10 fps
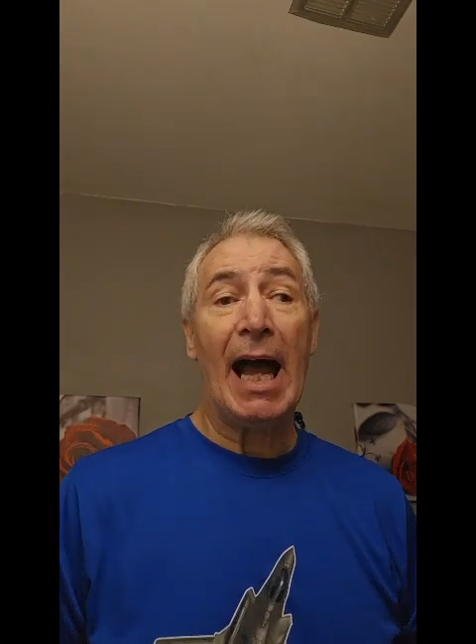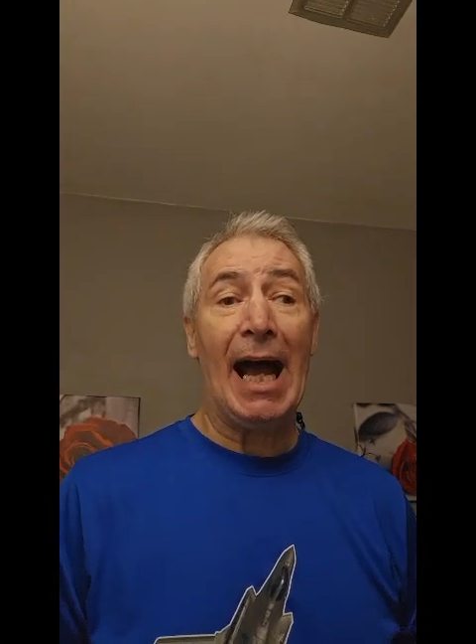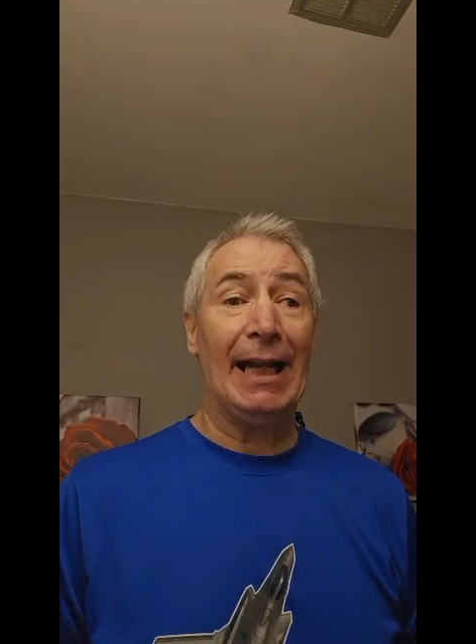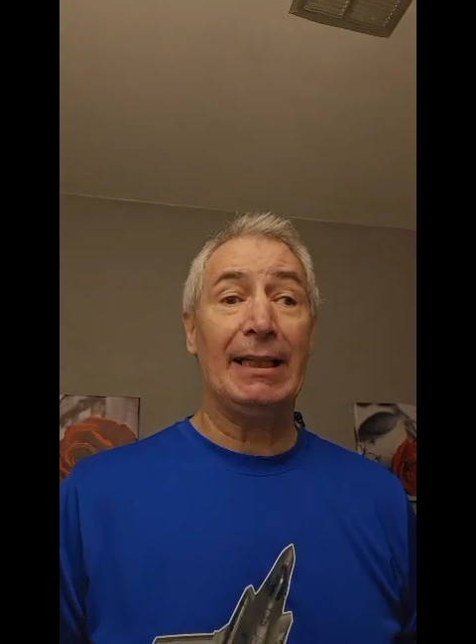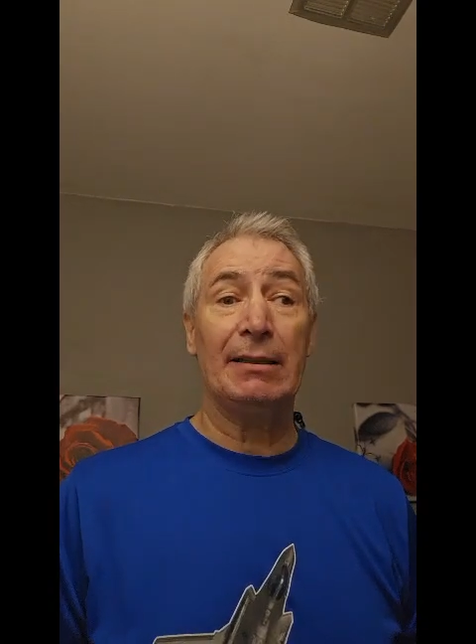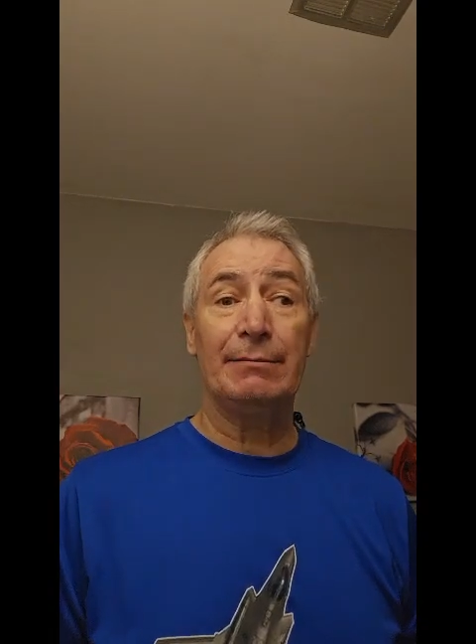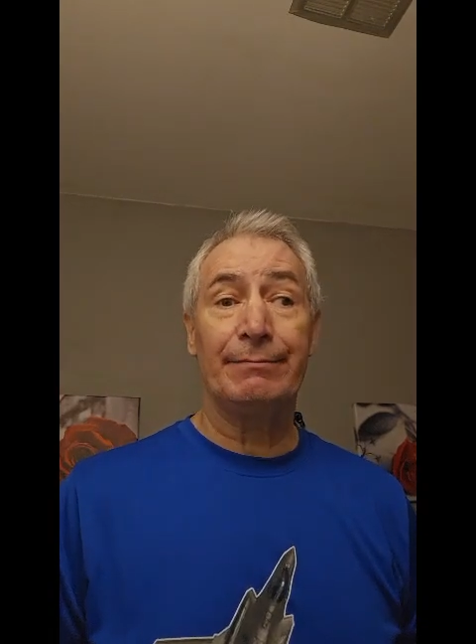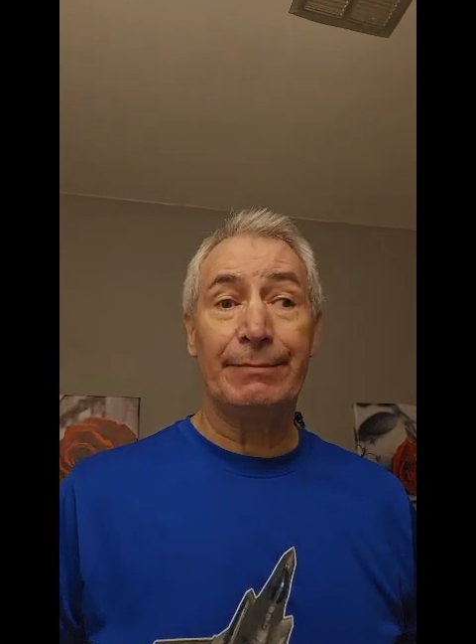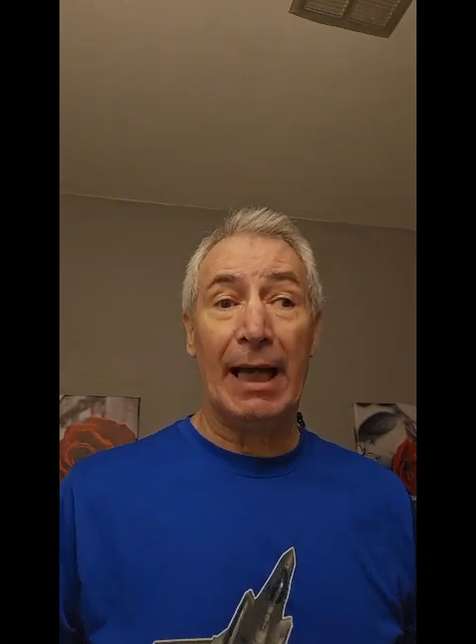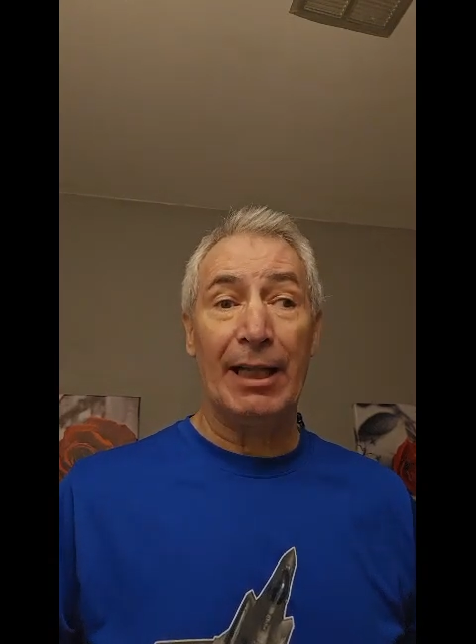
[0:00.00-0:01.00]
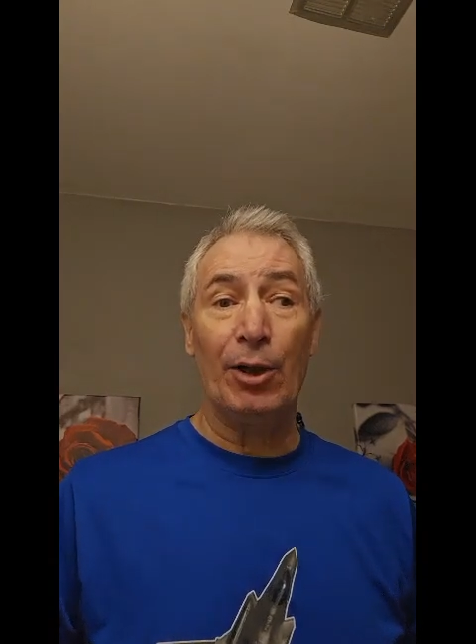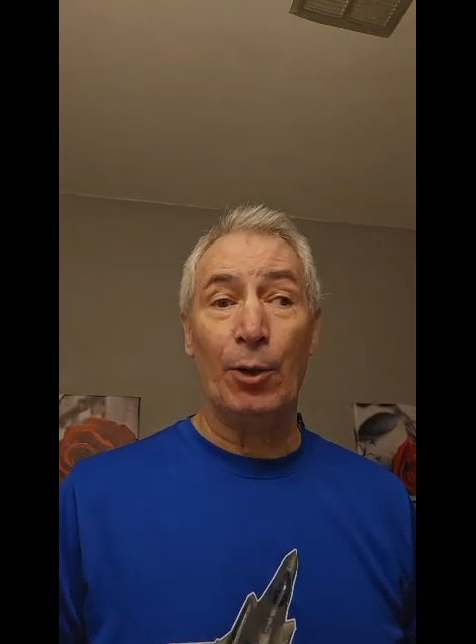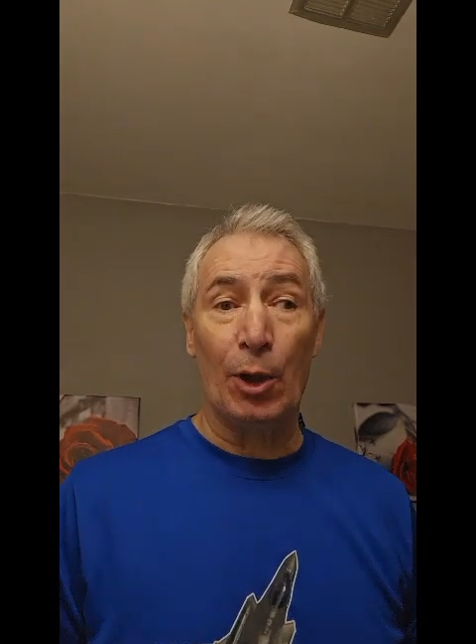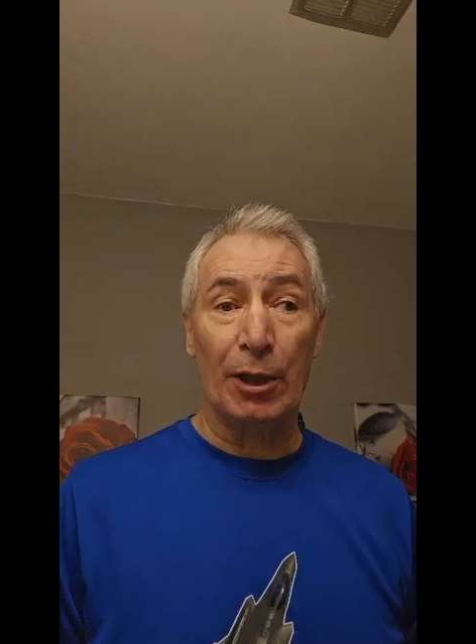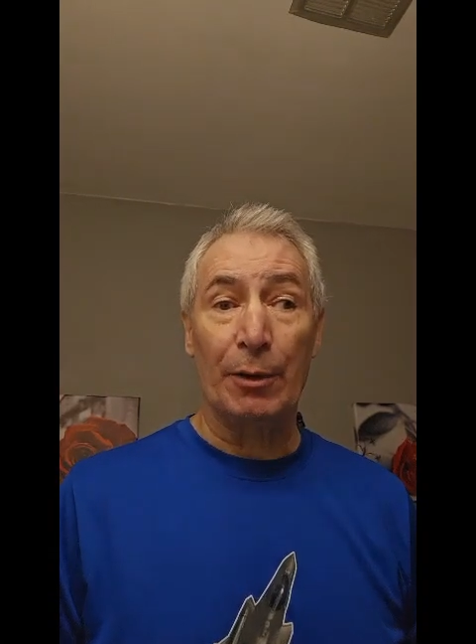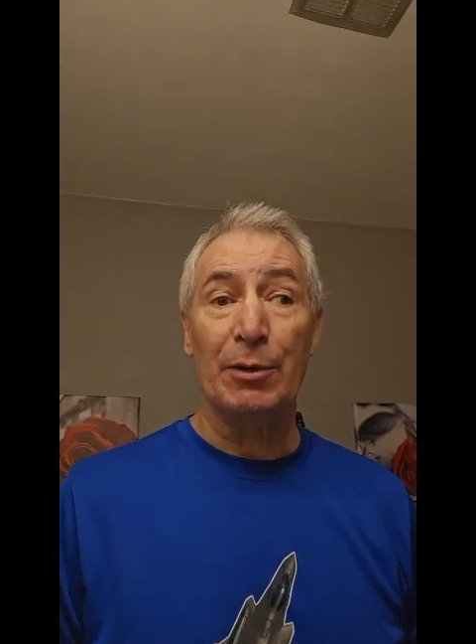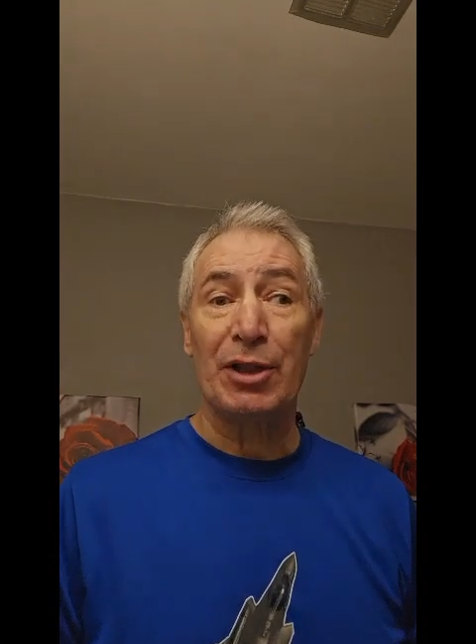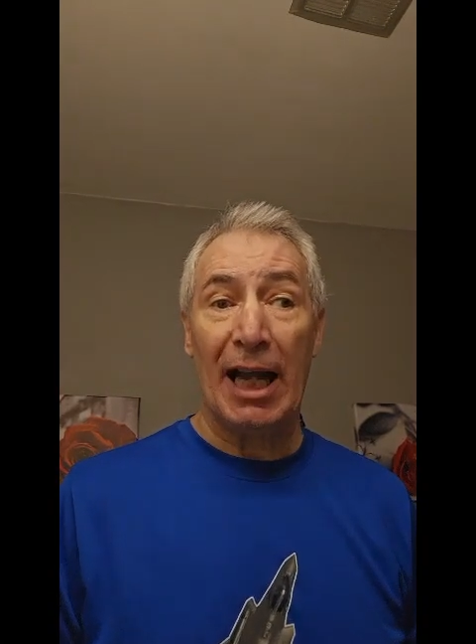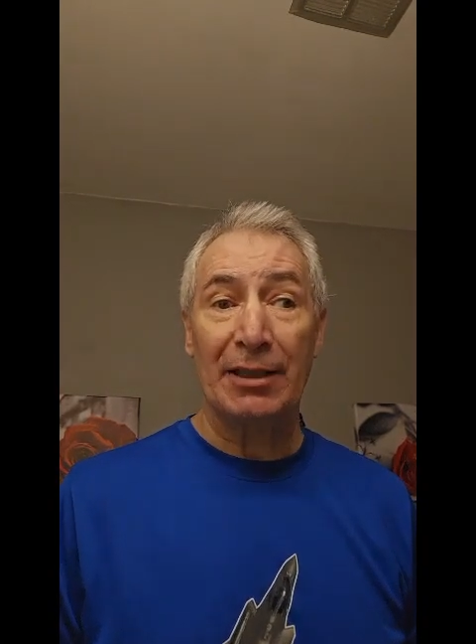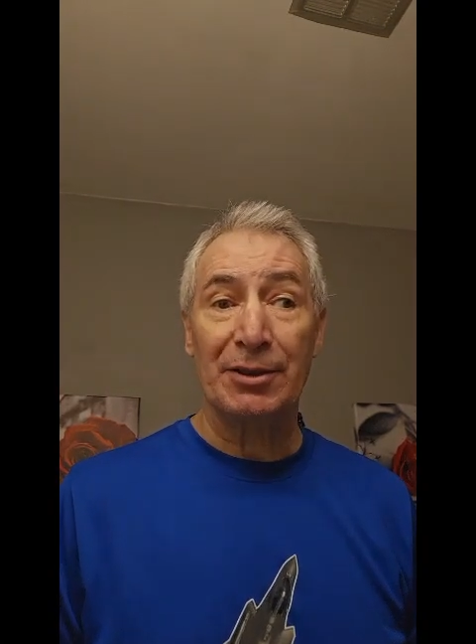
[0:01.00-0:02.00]
I no longer was
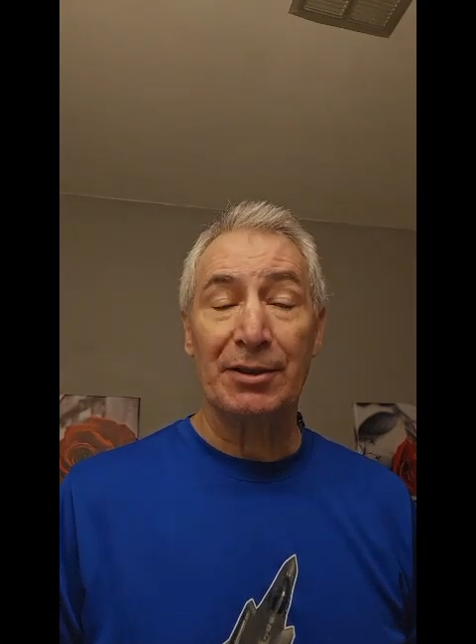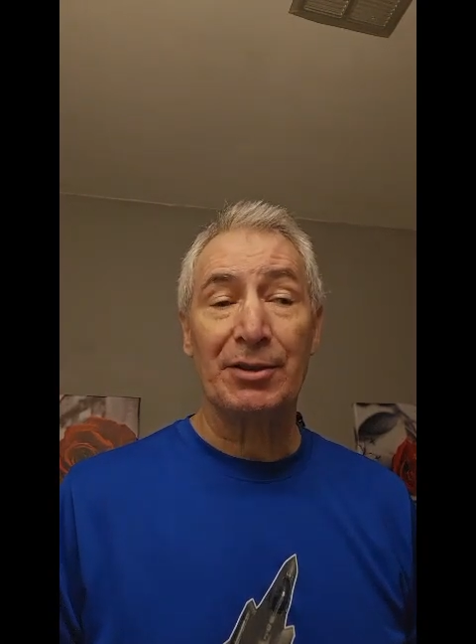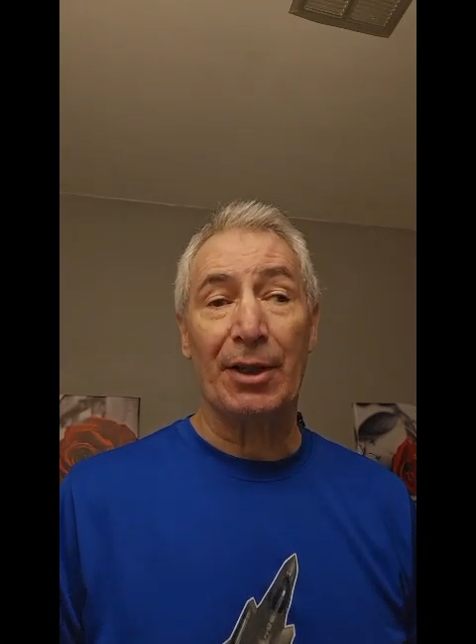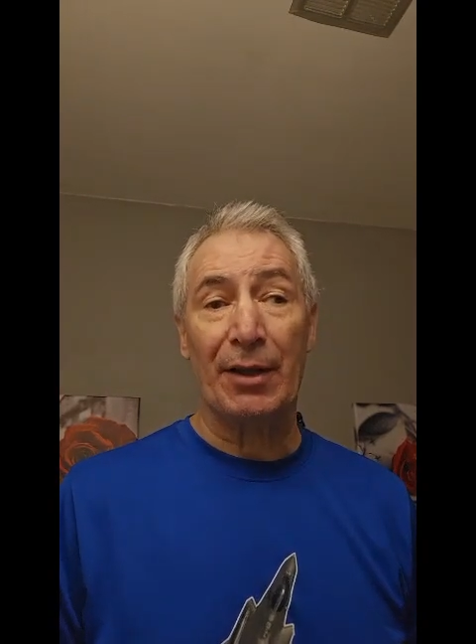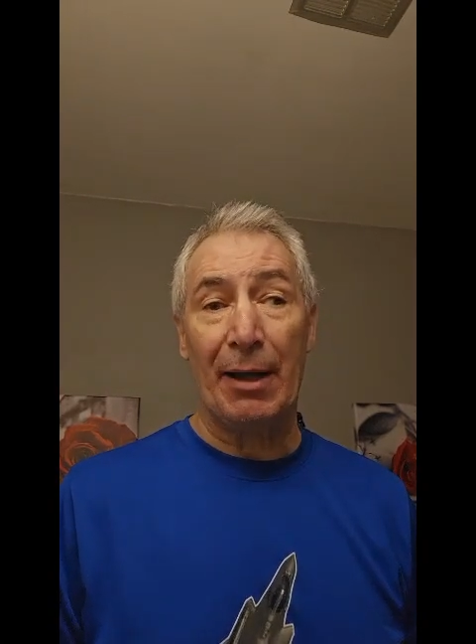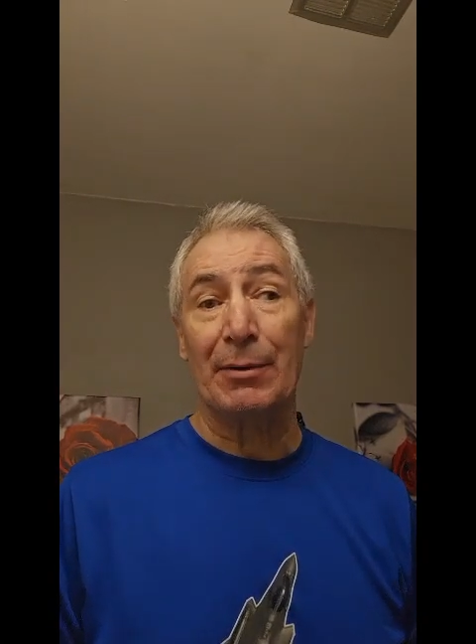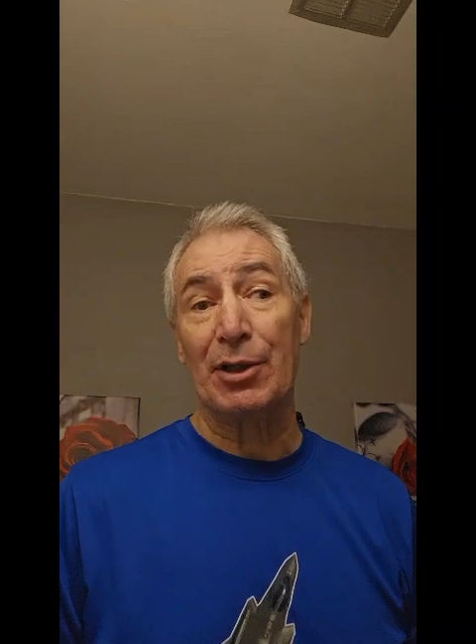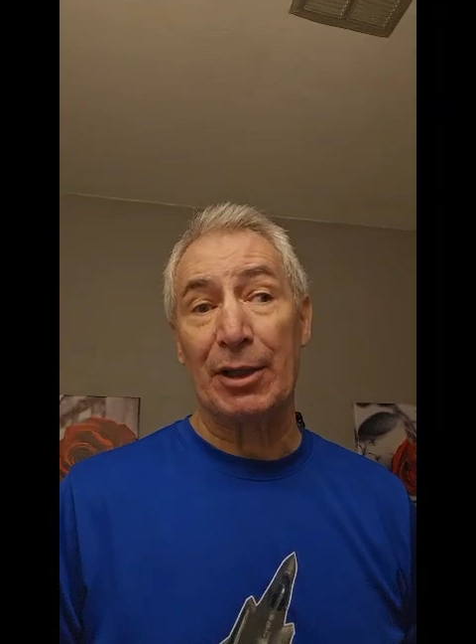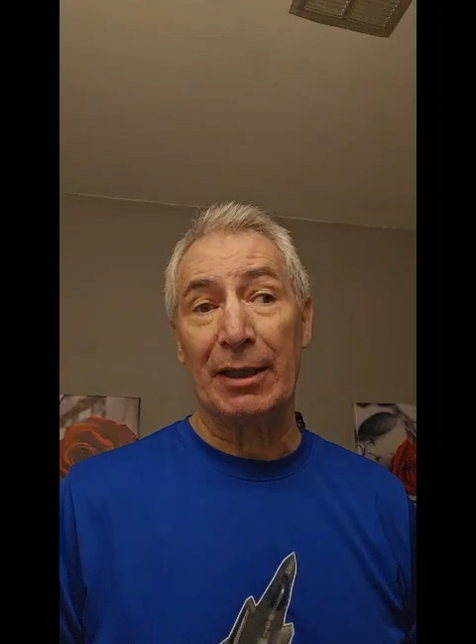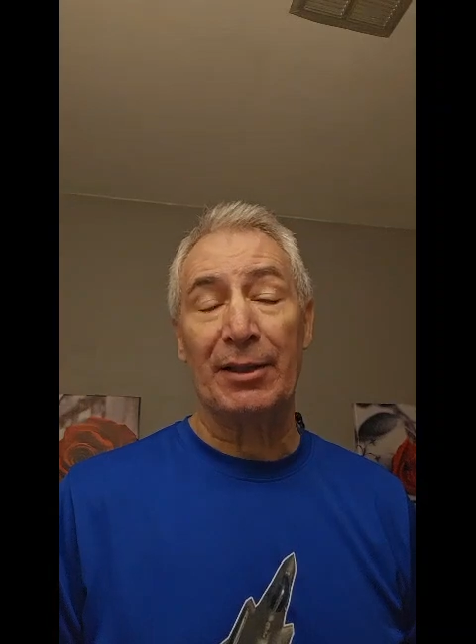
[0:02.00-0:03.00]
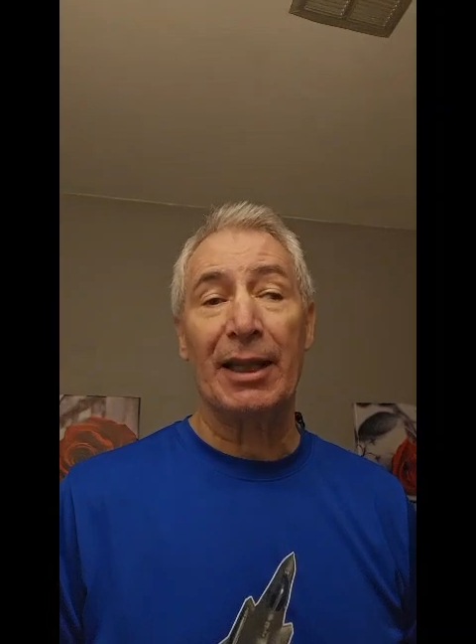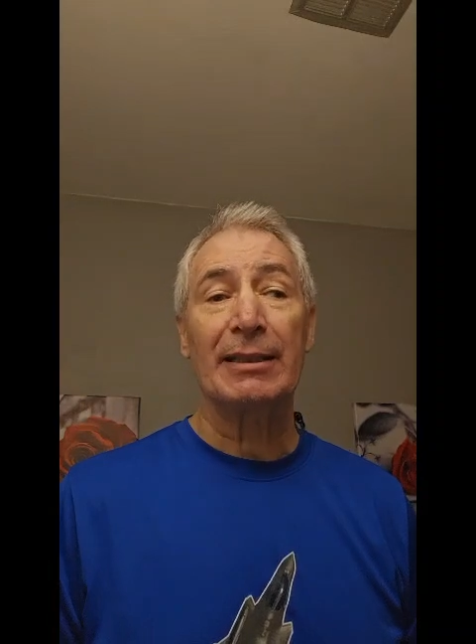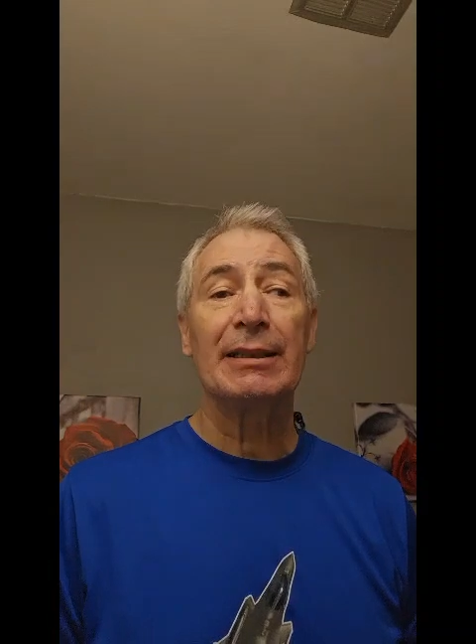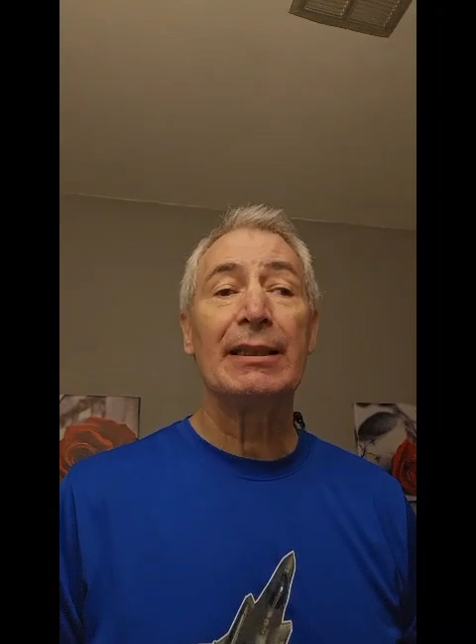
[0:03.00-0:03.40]
conscious, so that was a good thing.